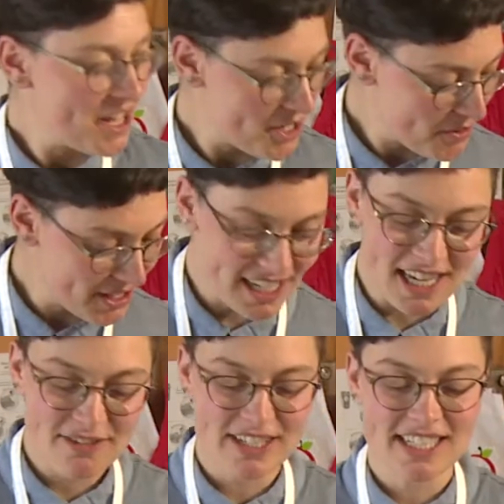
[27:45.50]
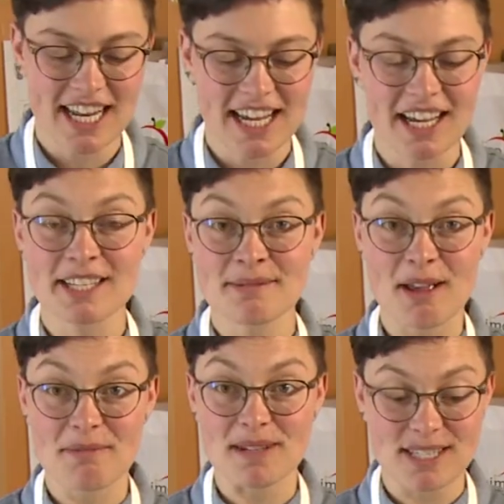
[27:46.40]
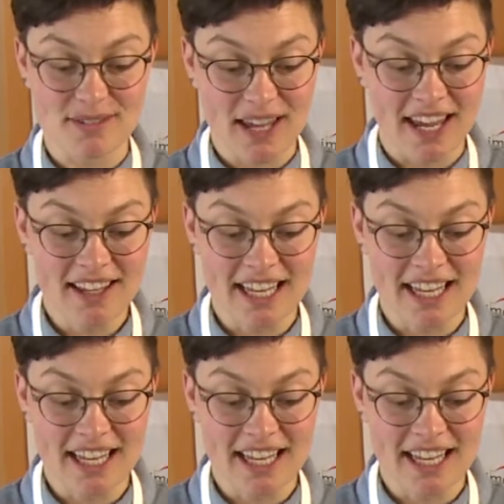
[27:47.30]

You could even take a small piece of kale